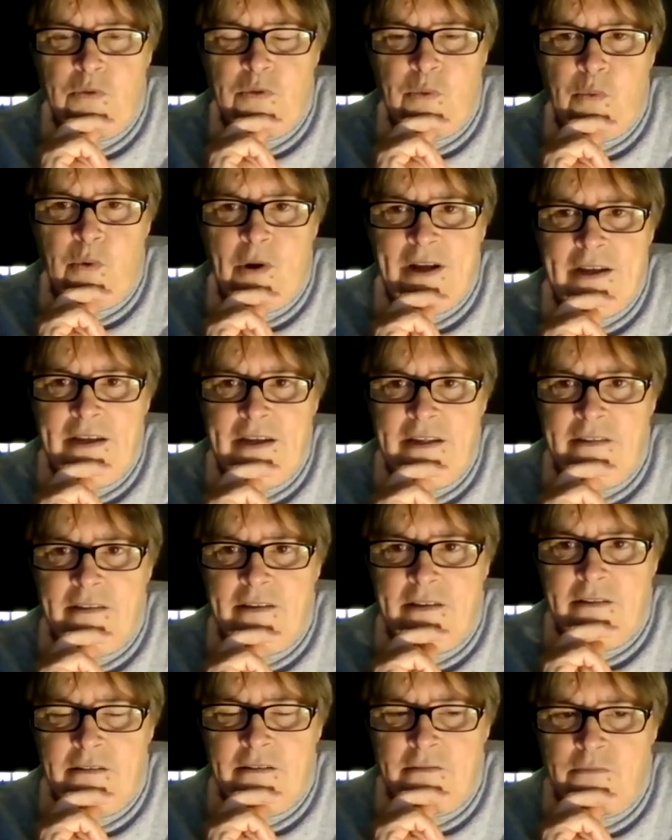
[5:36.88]
way
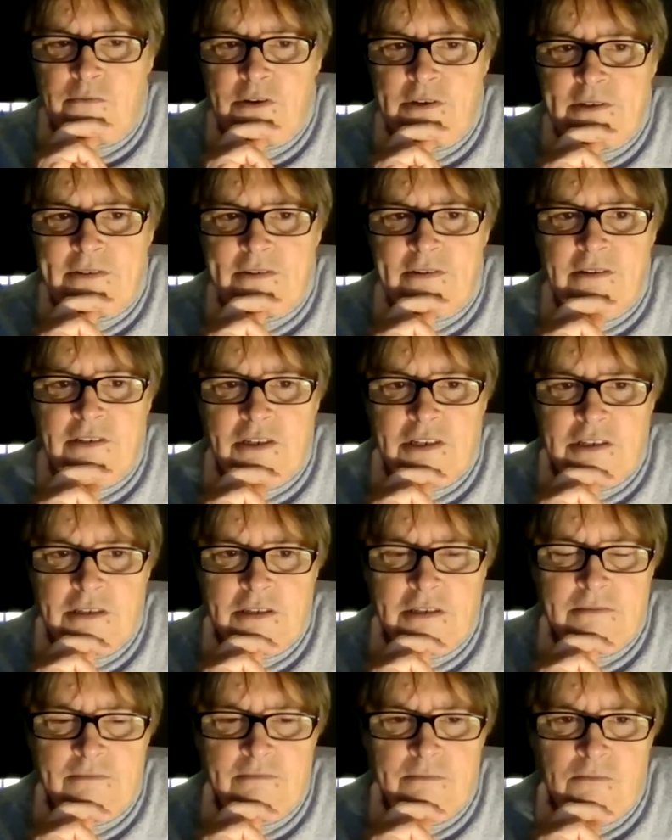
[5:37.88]
that the research
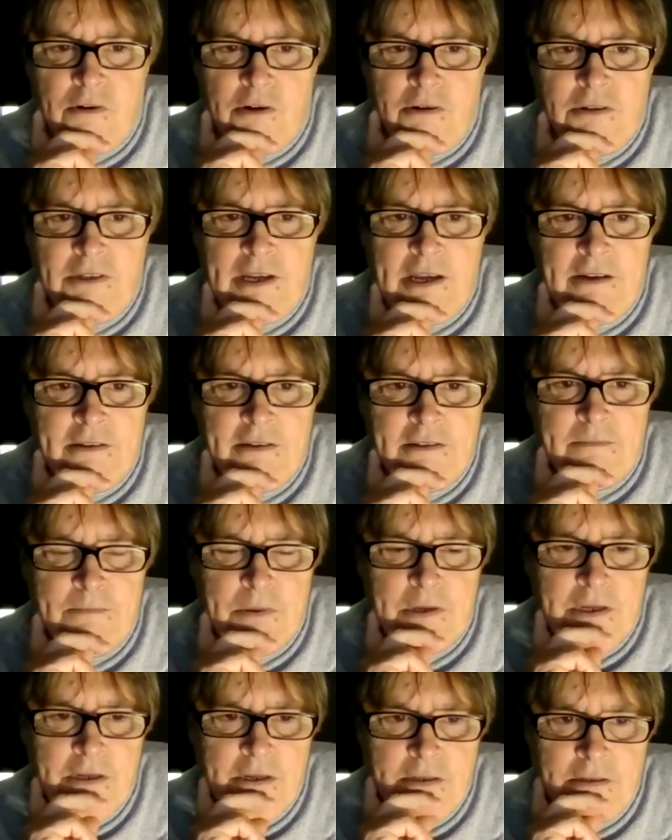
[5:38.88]
has rolled out has
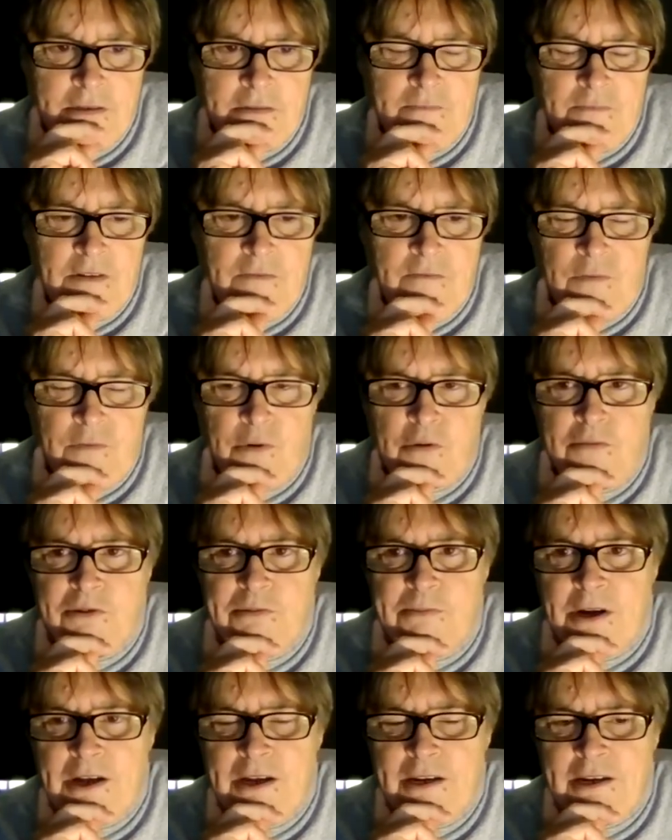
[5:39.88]
been informed
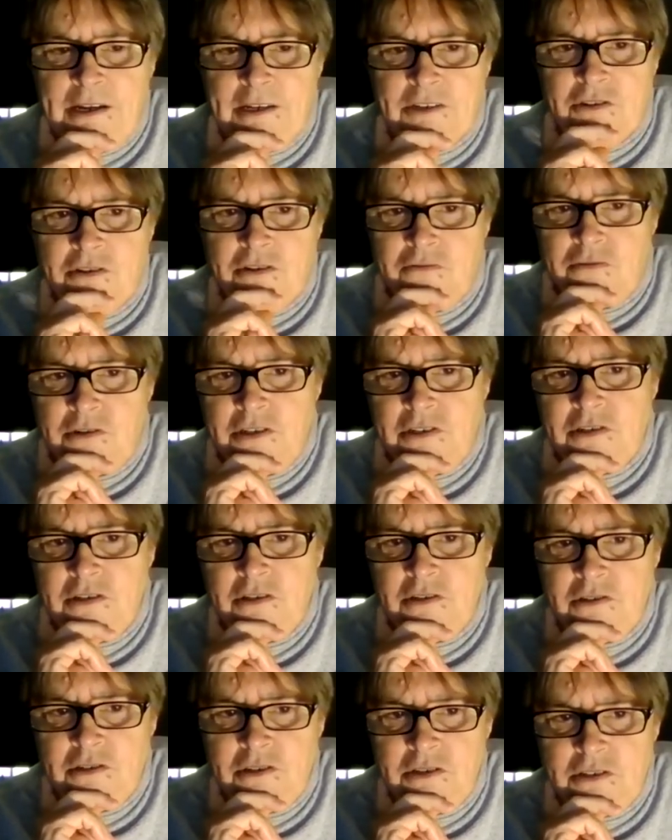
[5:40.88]
by an action
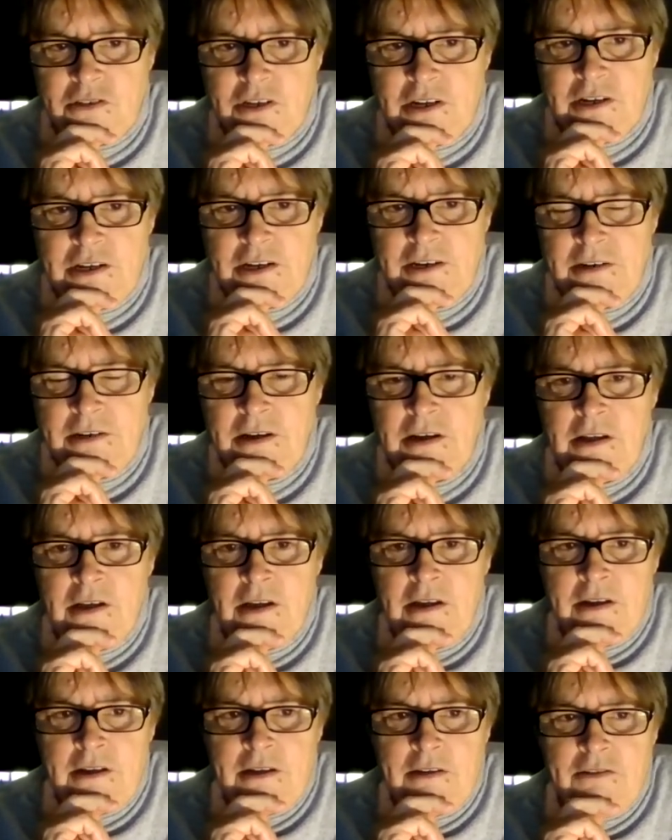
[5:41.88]
research design.
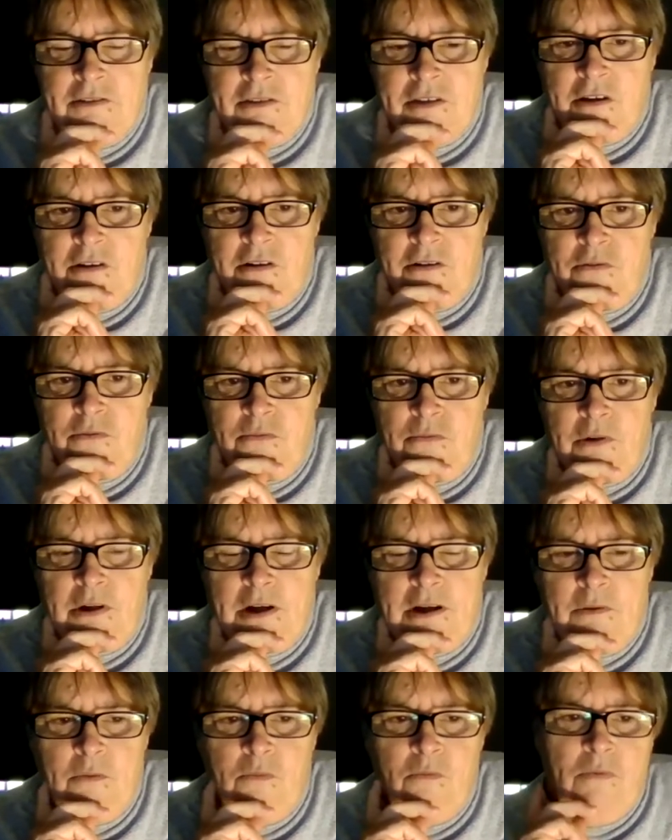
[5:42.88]
So
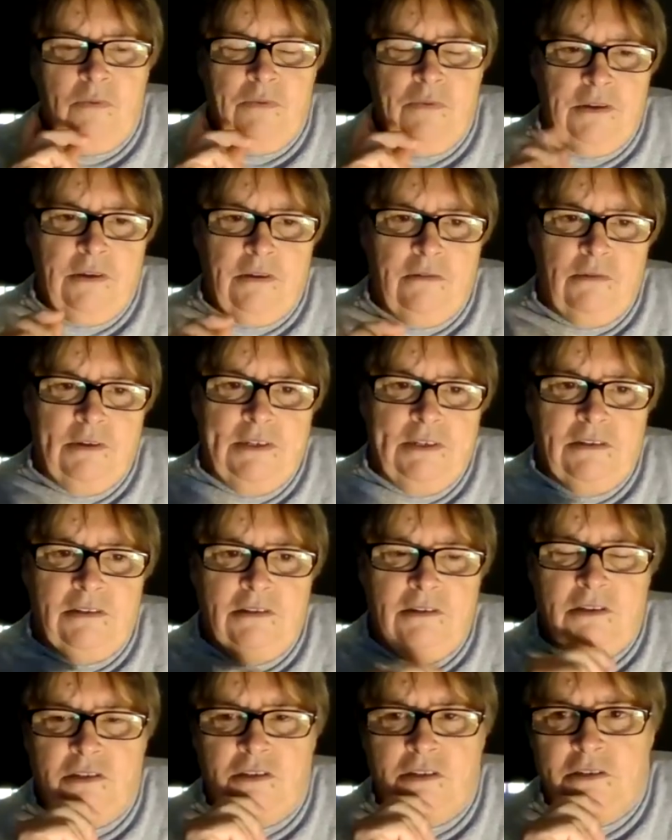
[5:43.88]
the
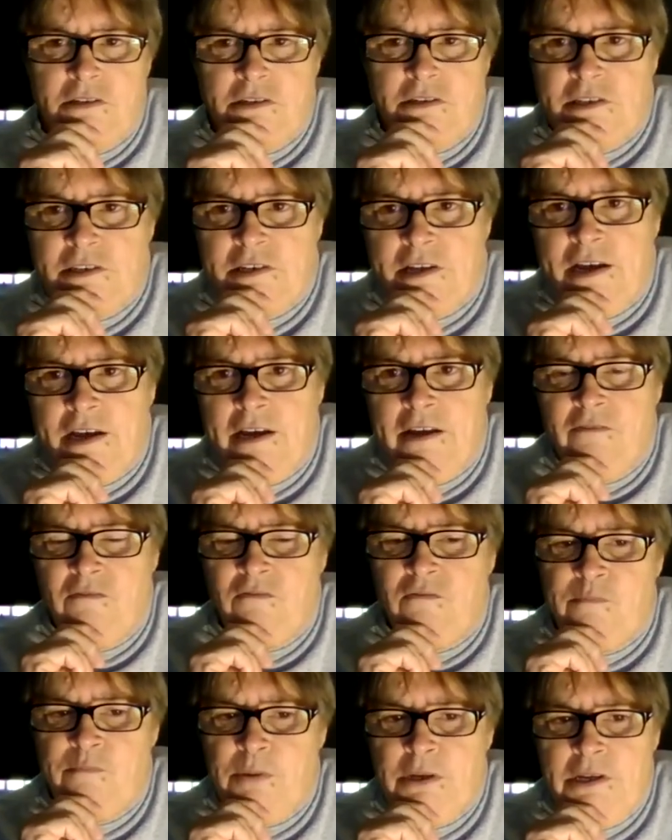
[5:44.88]
researchers have
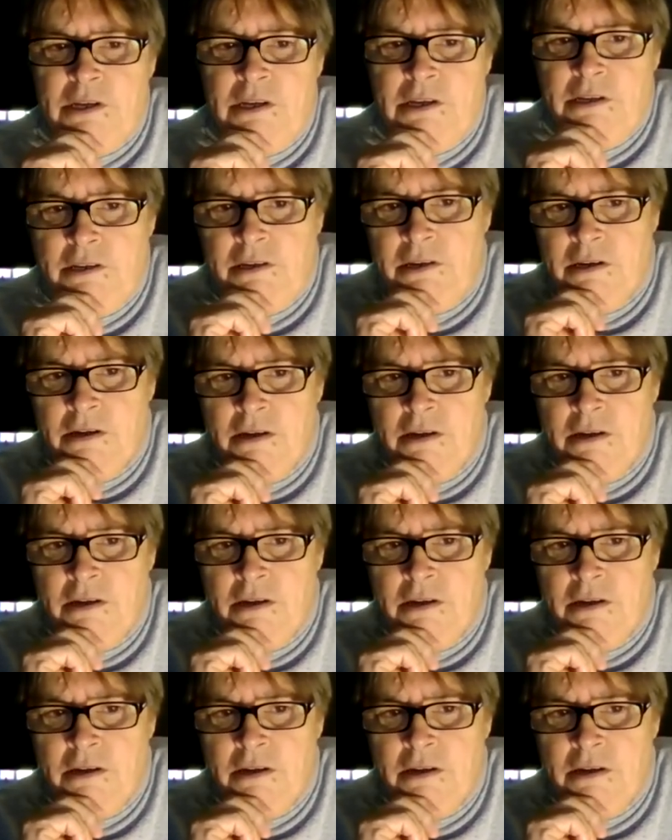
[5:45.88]
been